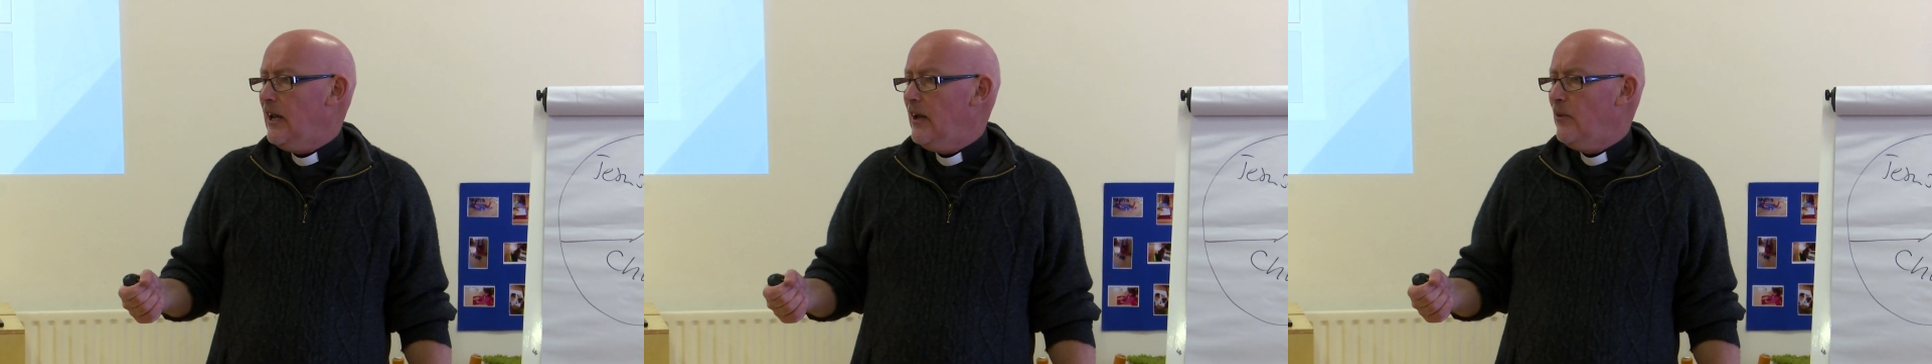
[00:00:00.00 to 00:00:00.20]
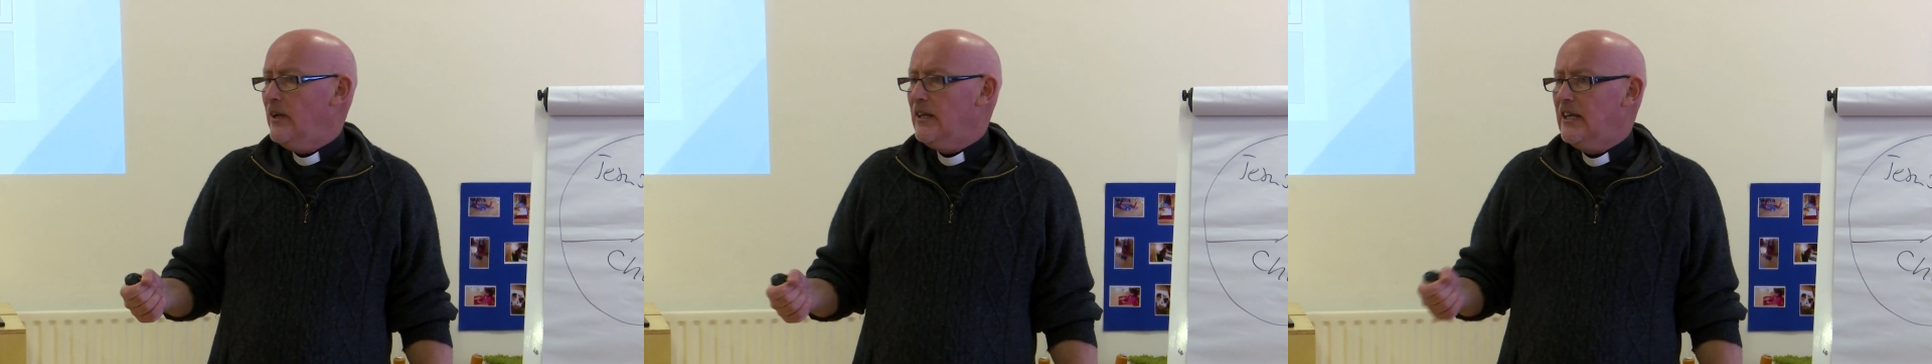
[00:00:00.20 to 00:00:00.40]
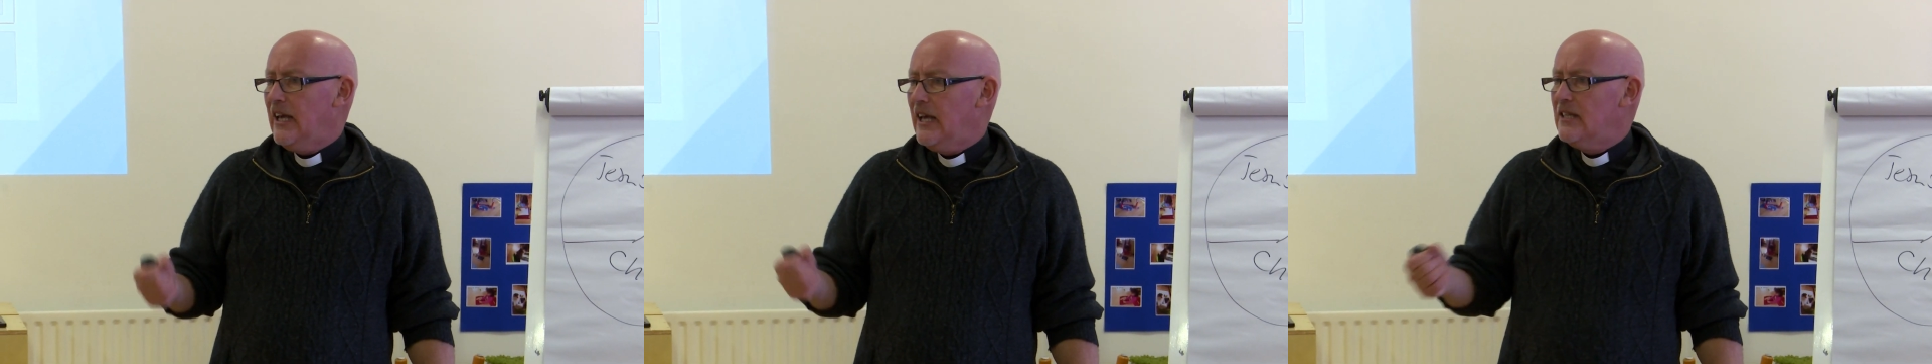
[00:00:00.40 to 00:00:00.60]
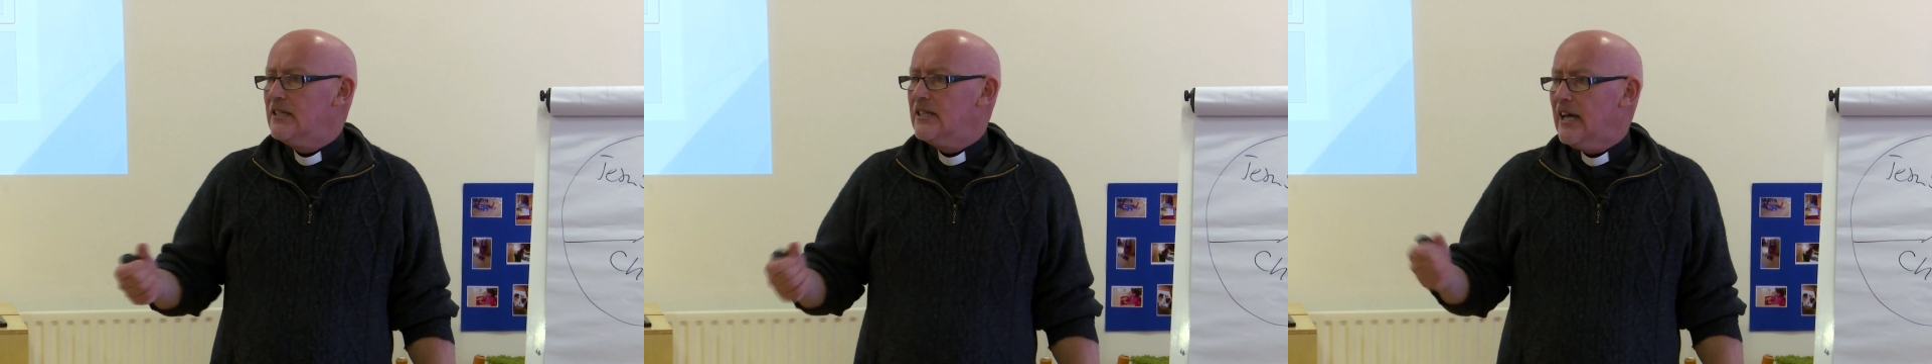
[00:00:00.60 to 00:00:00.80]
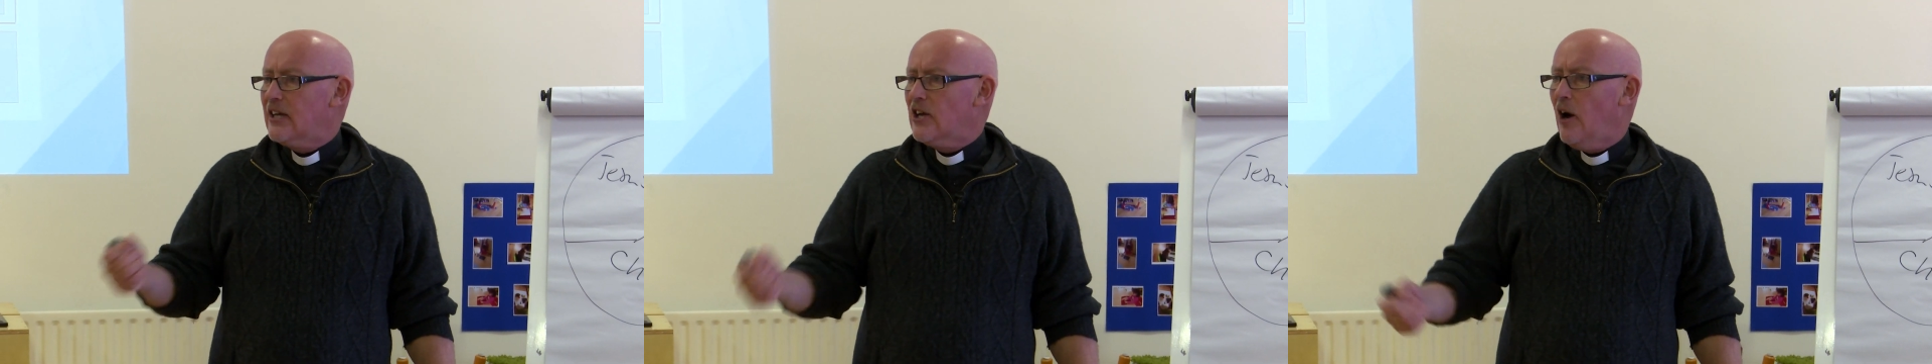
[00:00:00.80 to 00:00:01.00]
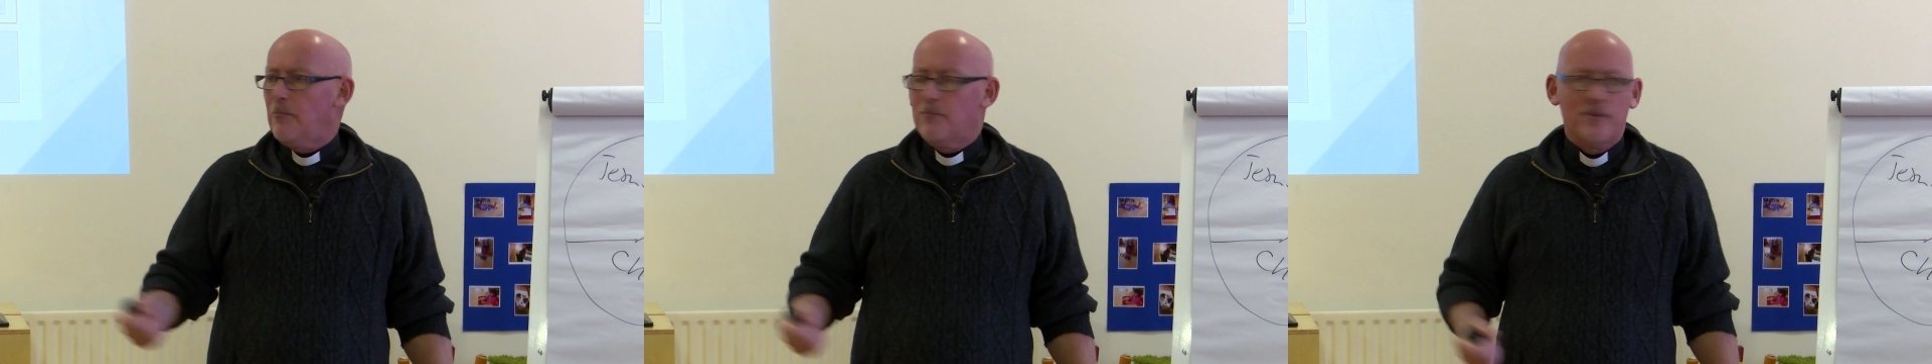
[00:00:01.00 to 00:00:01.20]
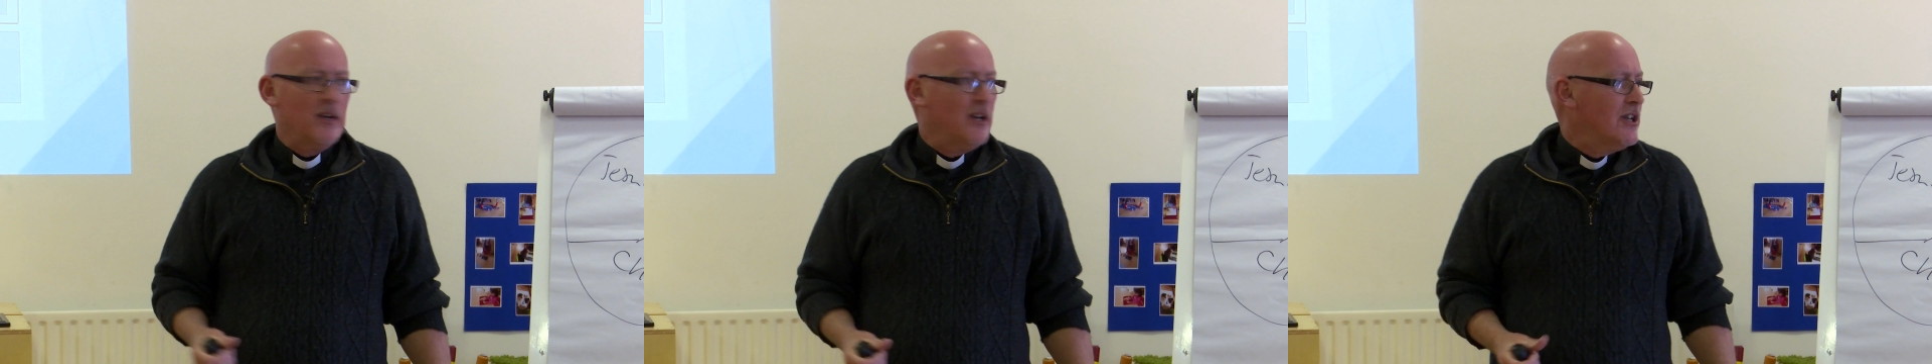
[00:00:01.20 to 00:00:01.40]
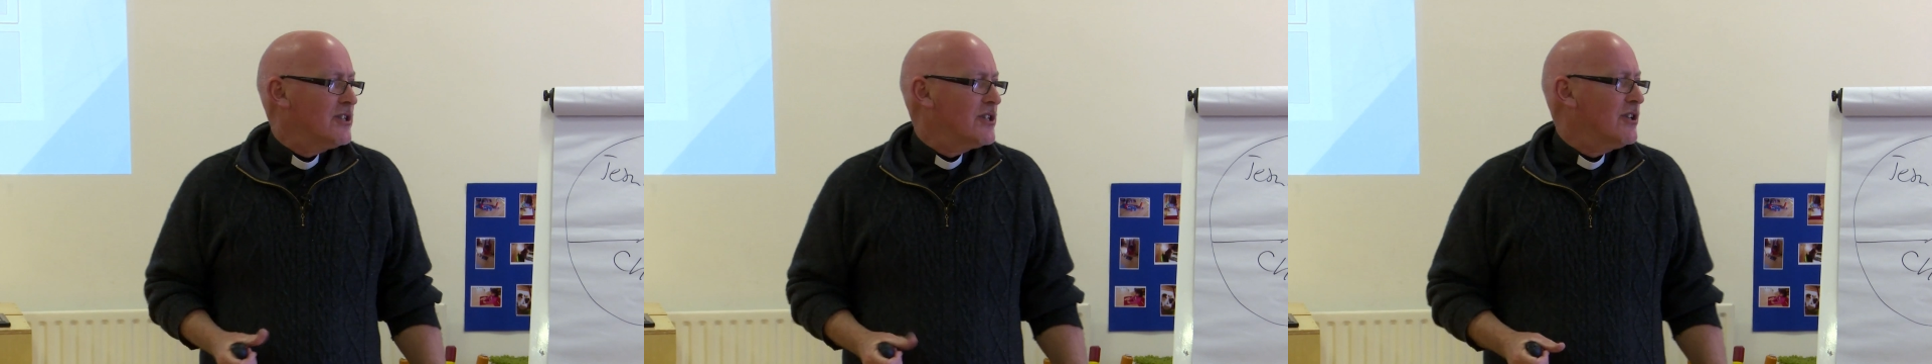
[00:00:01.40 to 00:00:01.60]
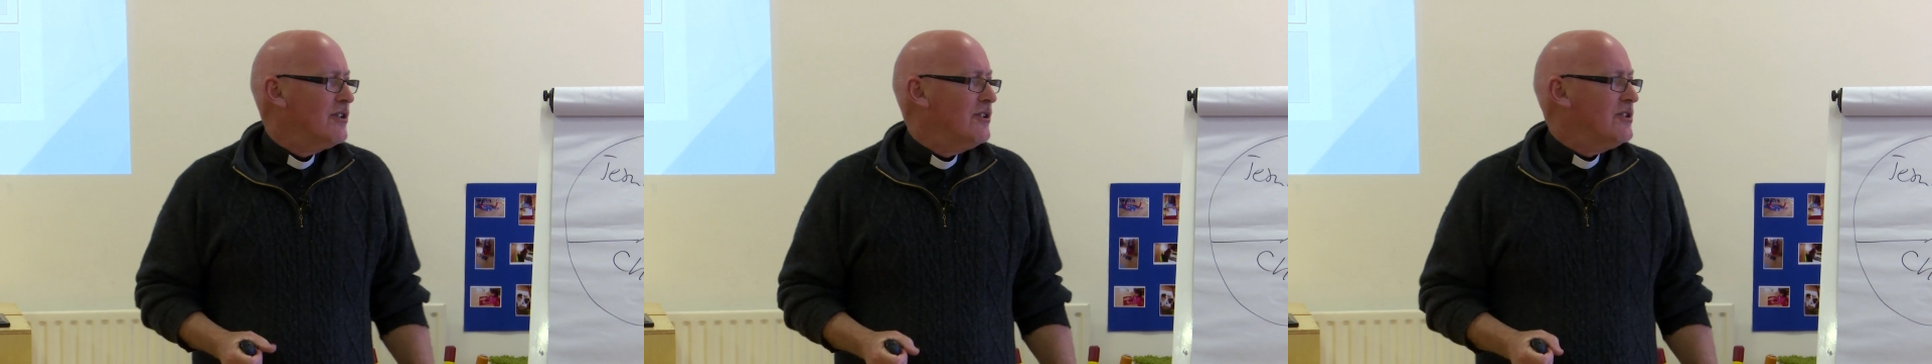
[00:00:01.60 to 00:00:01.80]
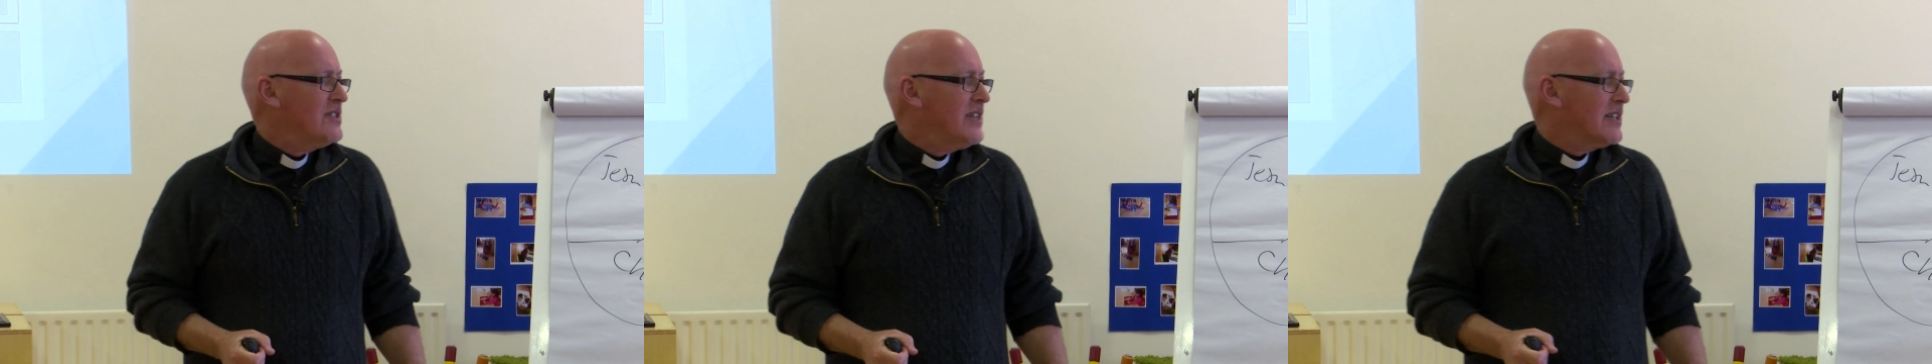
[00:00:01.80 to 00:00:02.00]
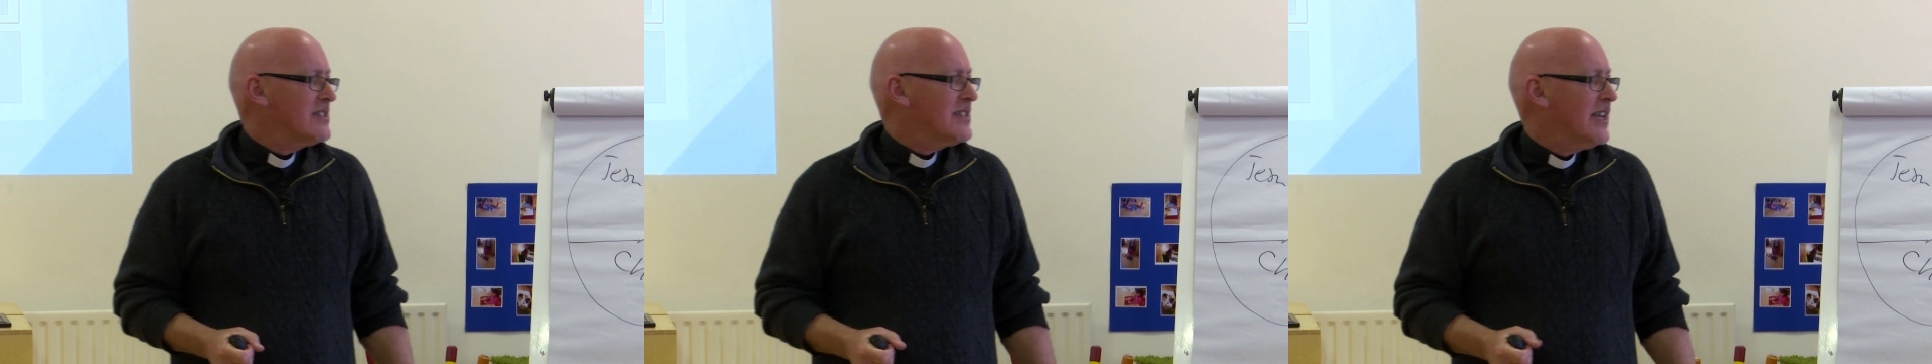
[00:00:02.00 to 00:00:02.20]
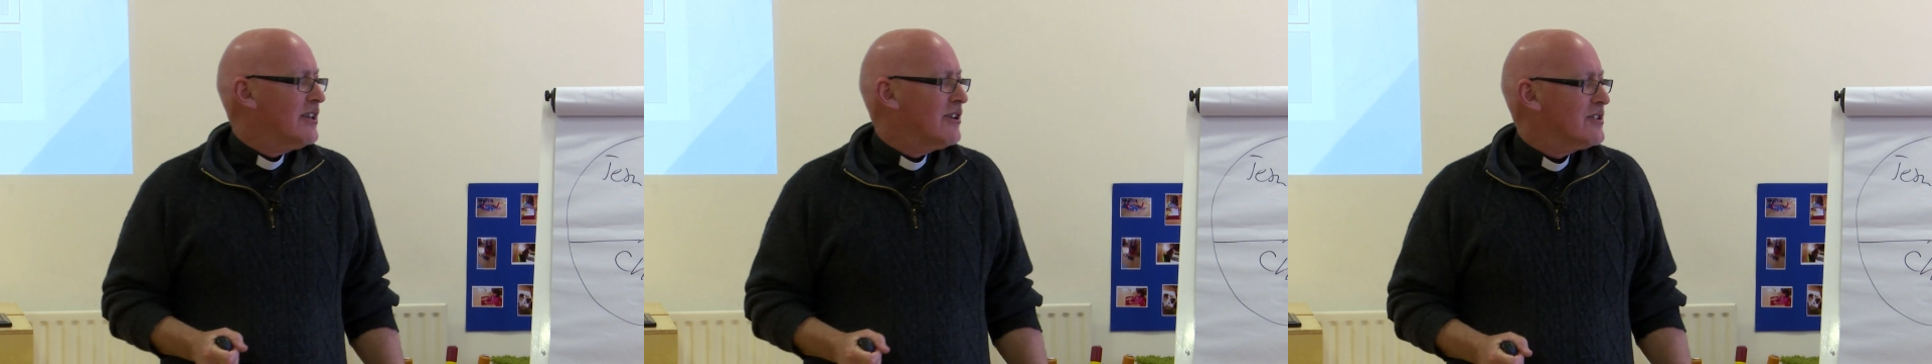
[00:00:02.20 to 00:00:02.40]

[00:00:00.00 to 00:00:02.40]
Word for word: when kids get up to 16